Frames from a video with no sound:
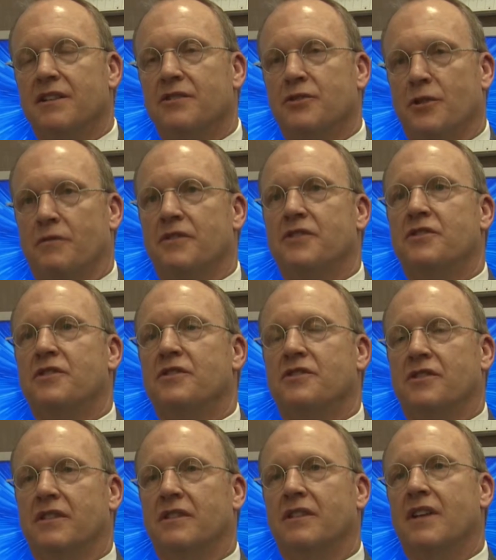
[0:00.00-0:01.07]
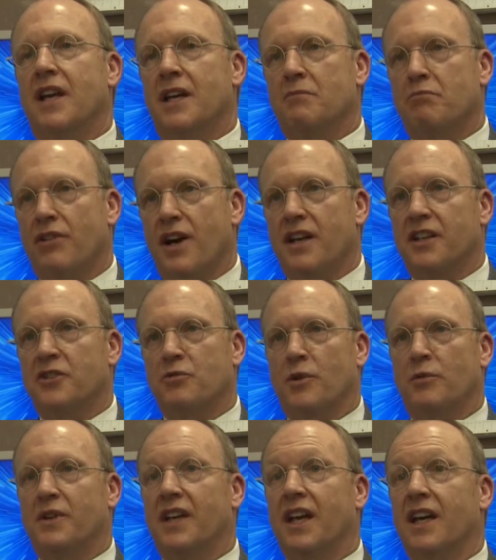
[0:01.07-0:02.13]
services and products
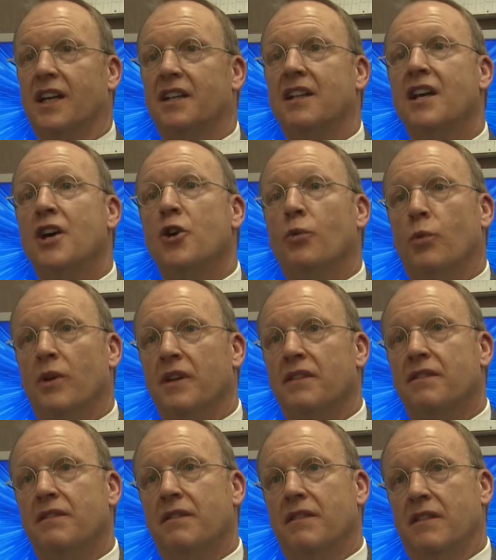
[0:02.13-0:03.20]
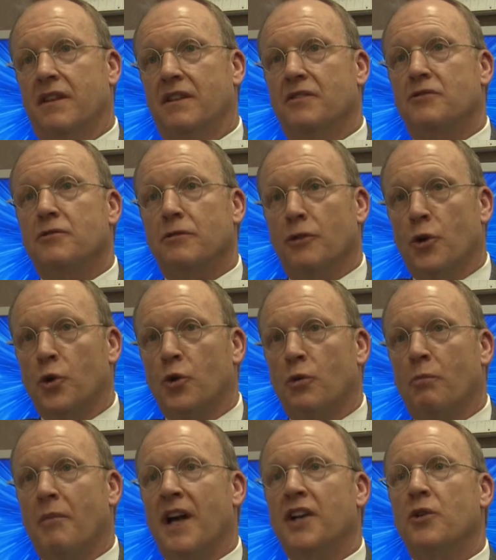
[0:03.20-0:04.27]
where we can with these
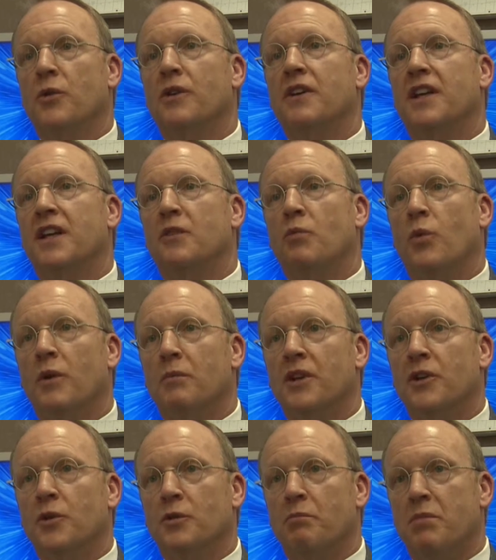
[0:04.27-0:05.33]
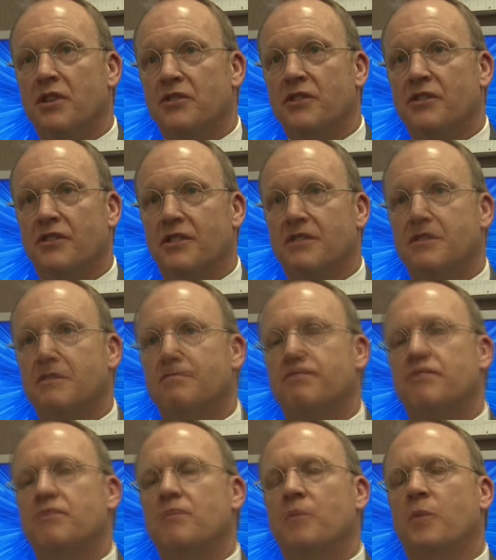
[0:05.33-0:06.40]
local minority and women-owned businesses.
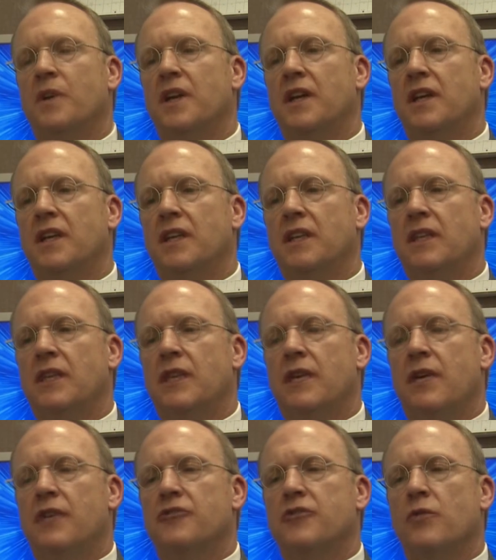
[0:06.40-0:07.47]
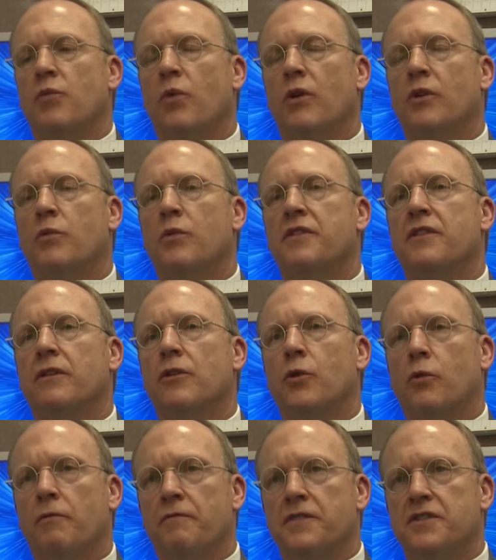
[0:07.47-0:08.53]
We also work with the
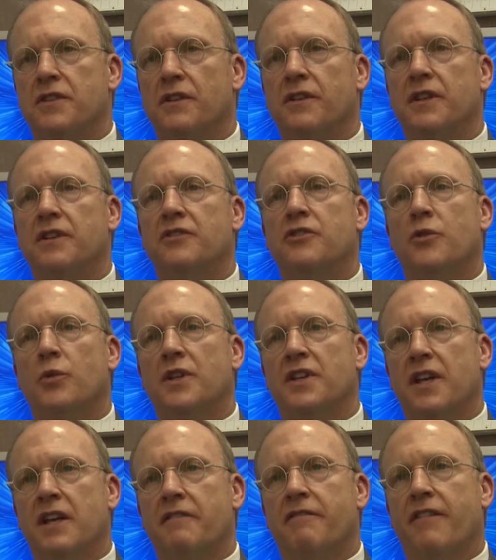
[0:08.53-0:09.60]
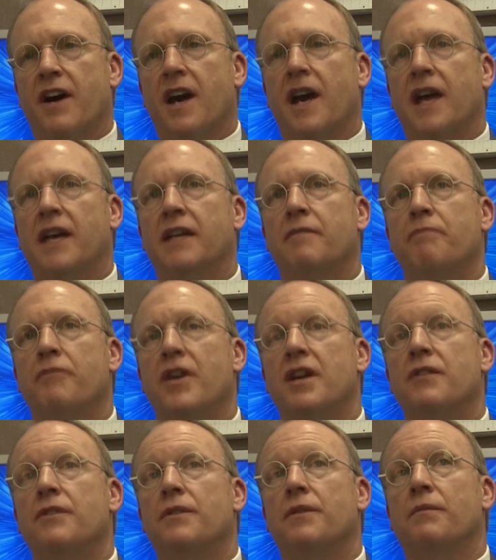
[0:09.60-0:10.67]
local facilities to identify
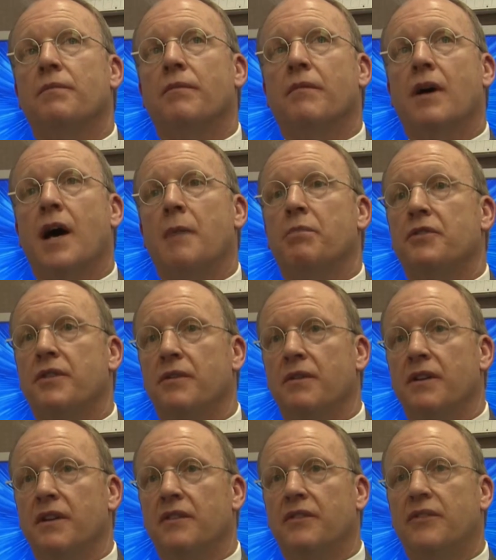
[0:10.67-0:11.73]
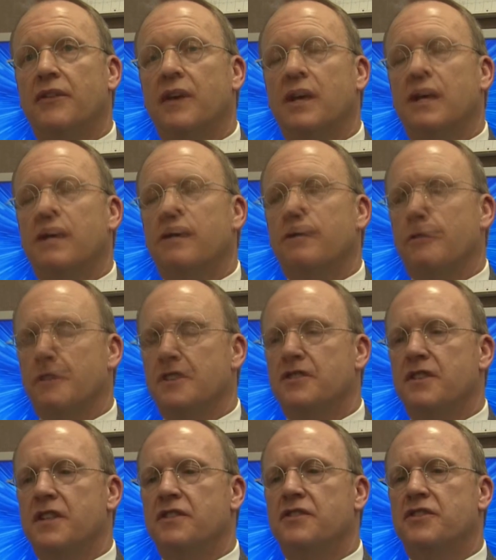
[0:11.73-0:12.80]
vendor opportunities. For
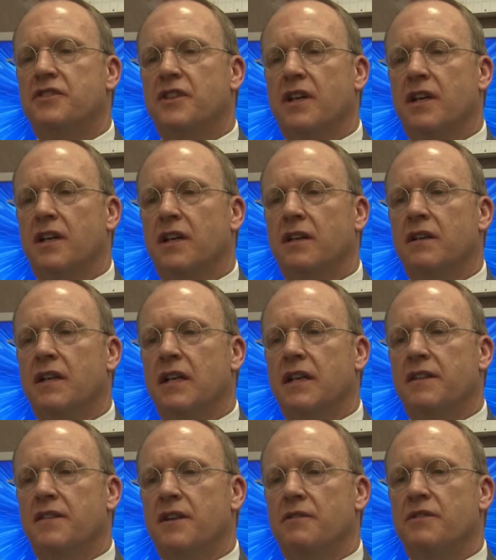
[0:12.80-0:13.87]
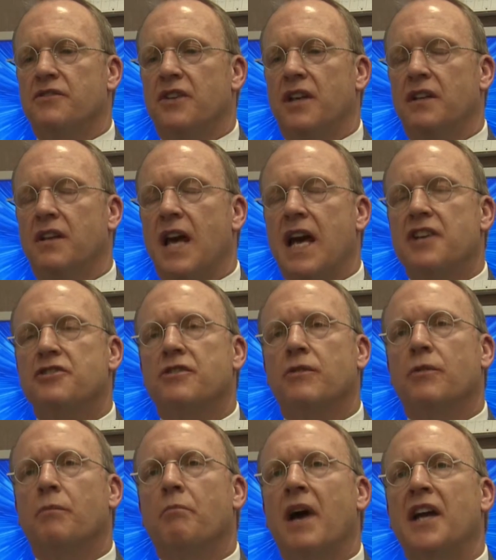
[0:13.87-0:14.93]
instance, there is a
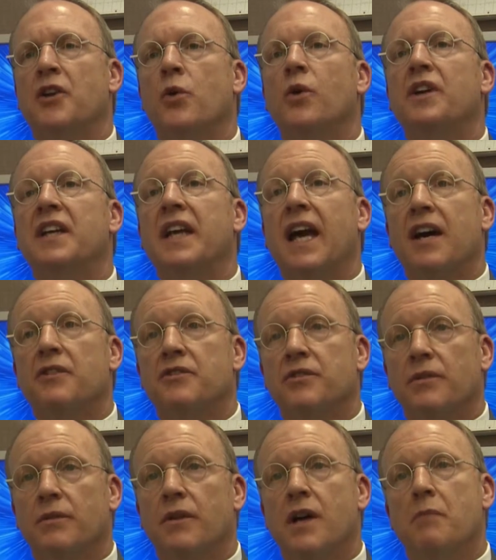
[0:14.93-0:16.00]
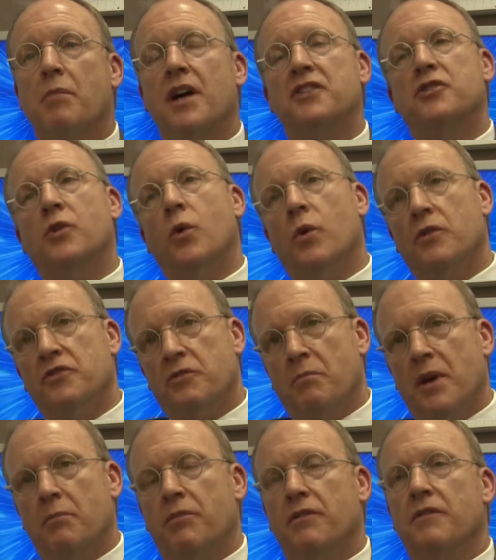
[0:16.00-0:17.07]
National Minority Council. Bon Secours
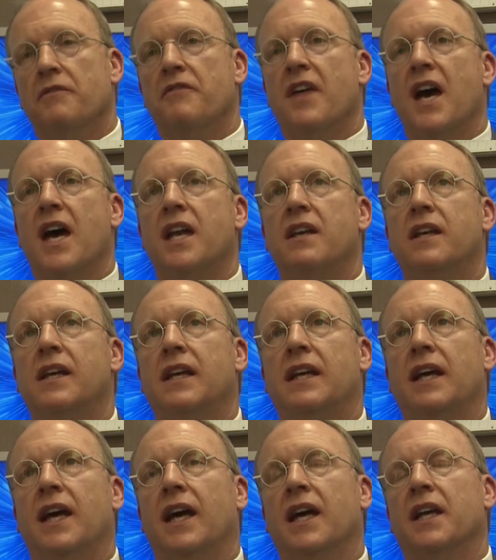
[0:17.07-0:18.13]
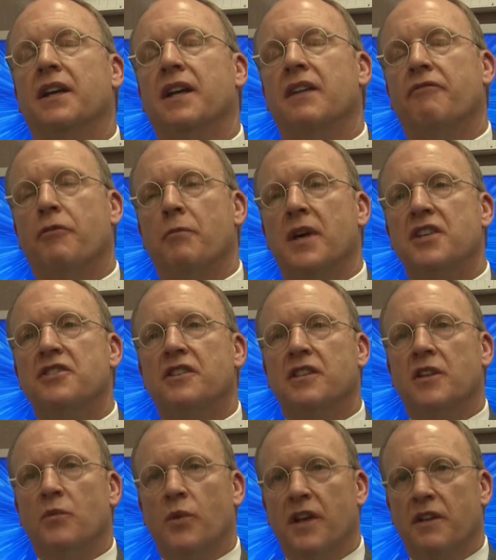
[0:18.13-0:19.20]
is a member of that, and
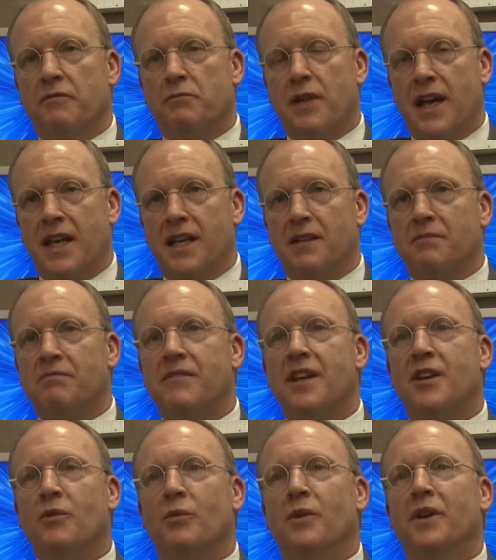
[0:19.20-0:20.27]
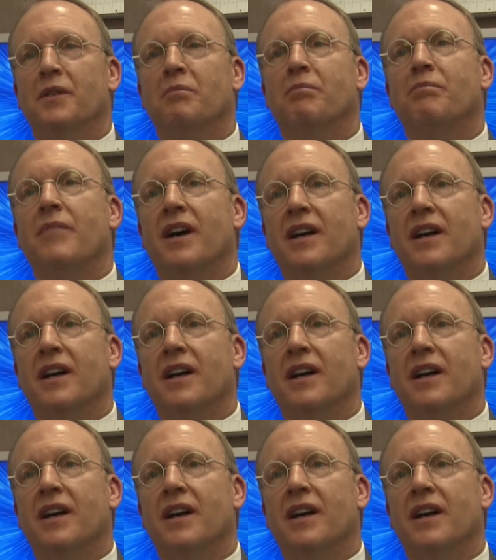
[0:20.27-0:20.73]
information that we obtain we